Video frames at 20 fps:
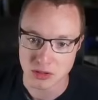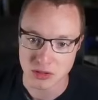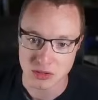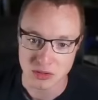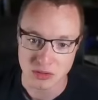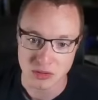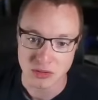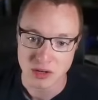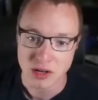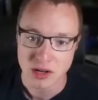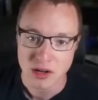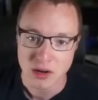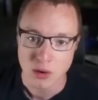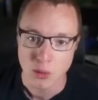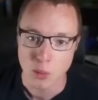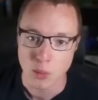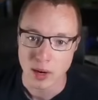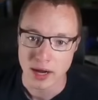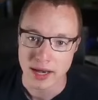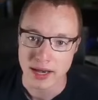to
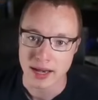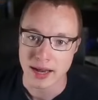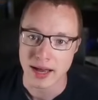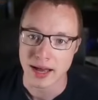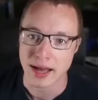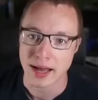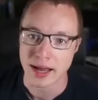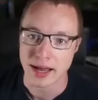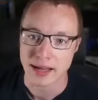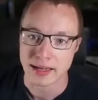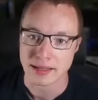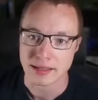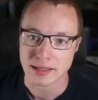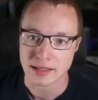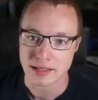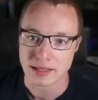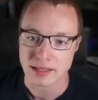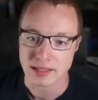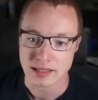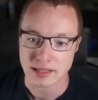when I
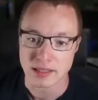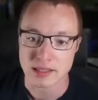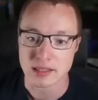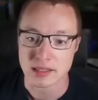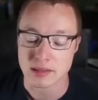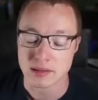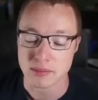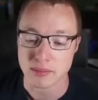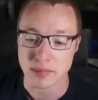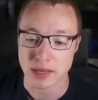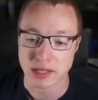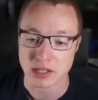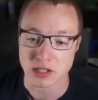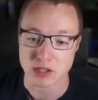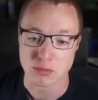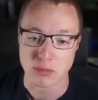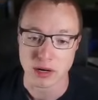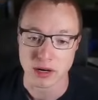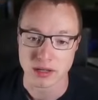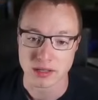did these
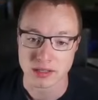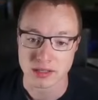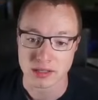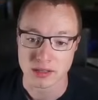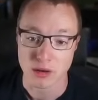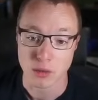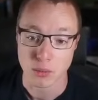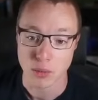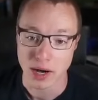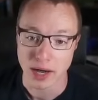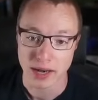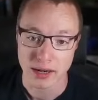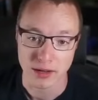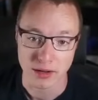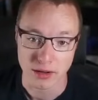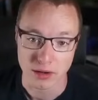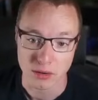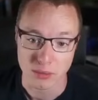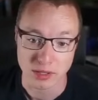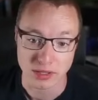benchmarks a while
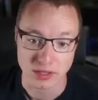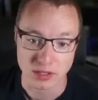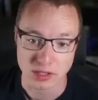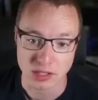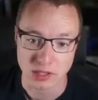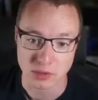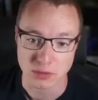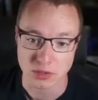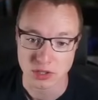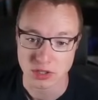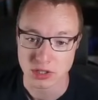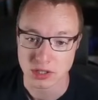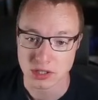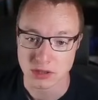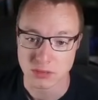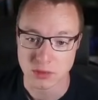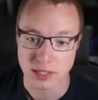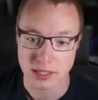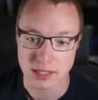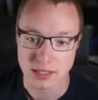ago when the JIT was
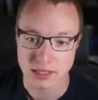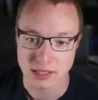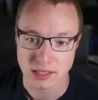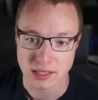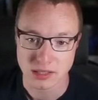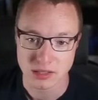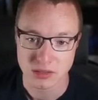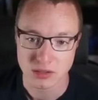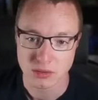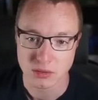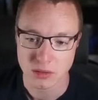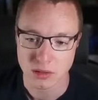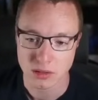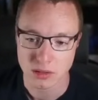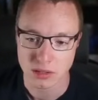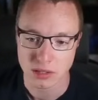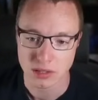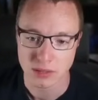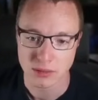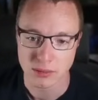just released. Let's
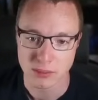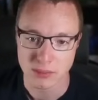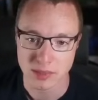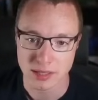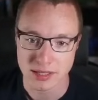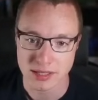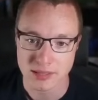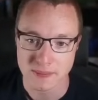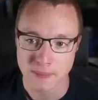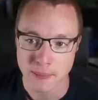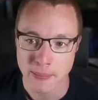scroll here a bit